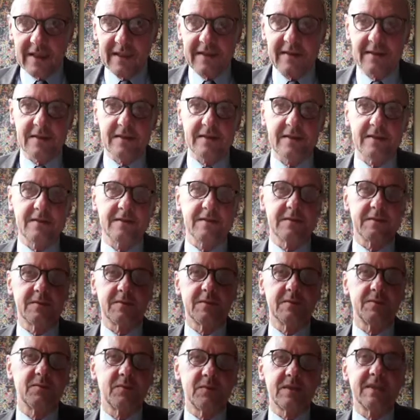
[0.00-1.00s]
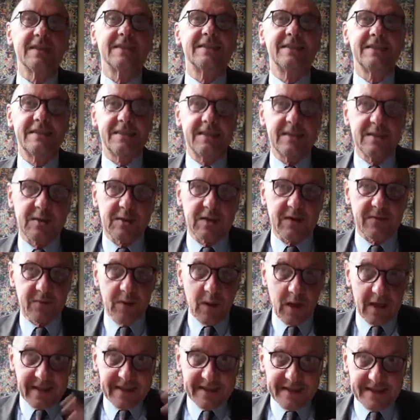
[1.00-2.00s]
uh, the existence of
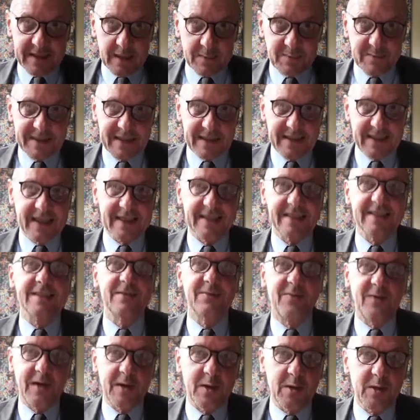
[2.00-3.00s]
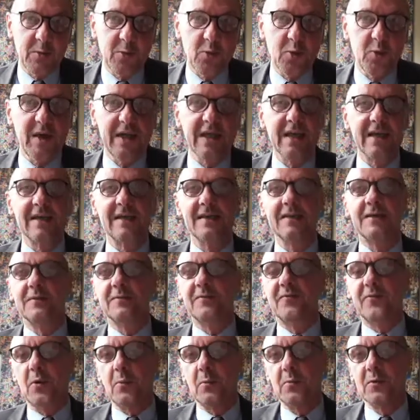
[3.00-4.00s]
god is something that is very real uh,
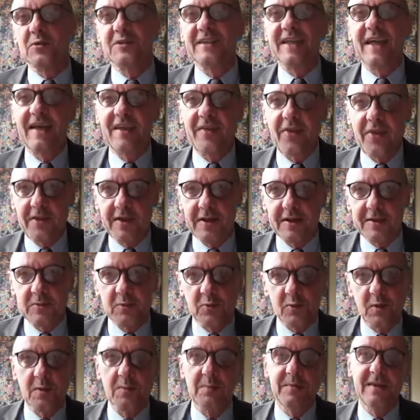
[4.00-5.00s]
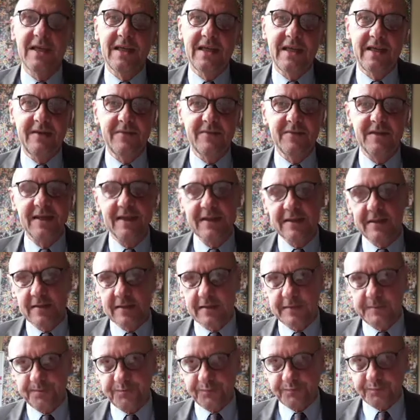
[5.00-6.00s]
for most atheists will believe that
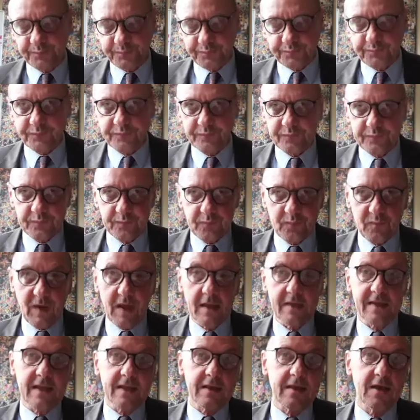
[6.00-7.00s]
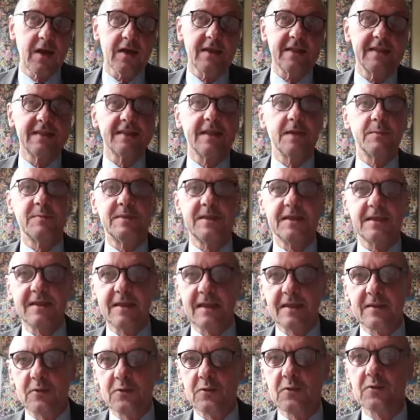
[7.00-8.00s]
um, that God is something
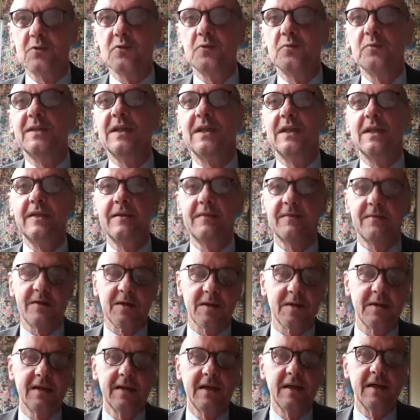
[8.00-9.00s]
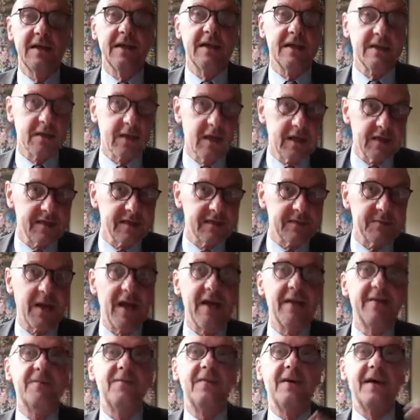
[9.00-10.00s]
that those who believe uh, in God uh,
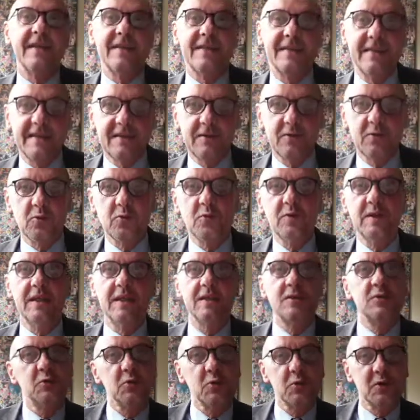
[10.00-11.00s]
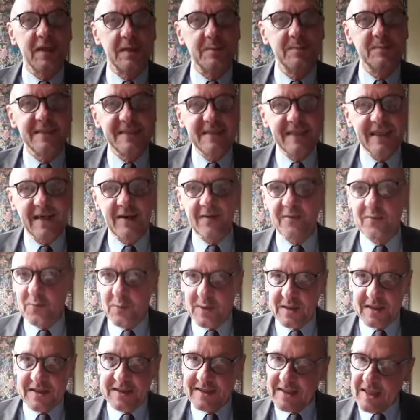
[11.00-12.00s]
invented to reassure themselves,
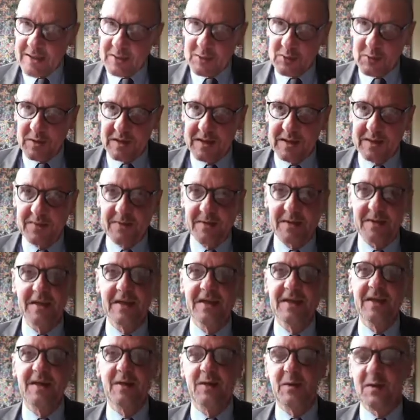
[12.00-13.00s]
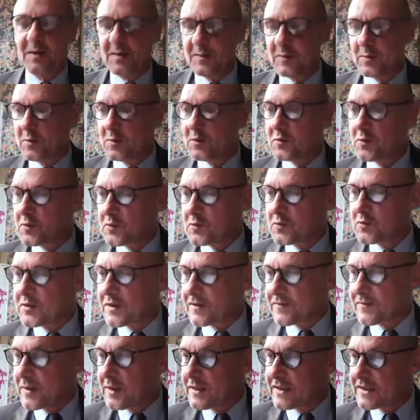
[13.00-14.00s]
when it's actually if, uh, uh, the, the, truth
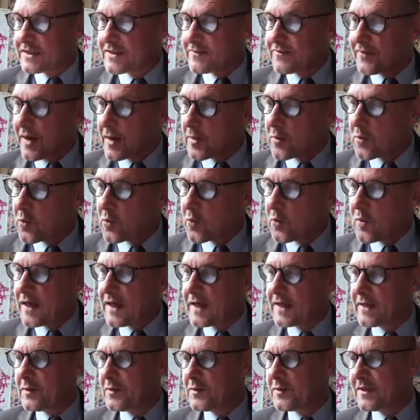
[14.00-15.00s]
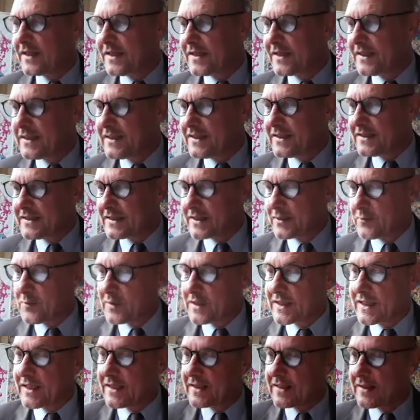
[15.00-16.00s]
of God is far greater than anything we
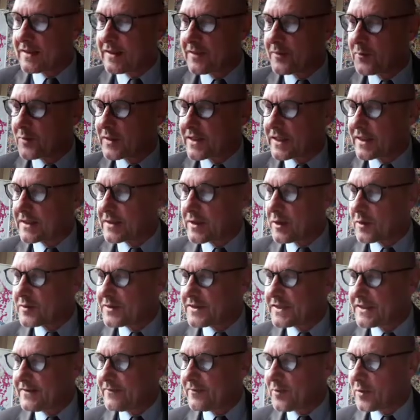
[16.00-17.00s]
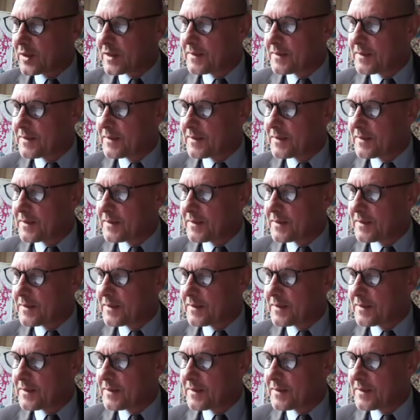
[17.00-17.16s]
can uh, we can conceive or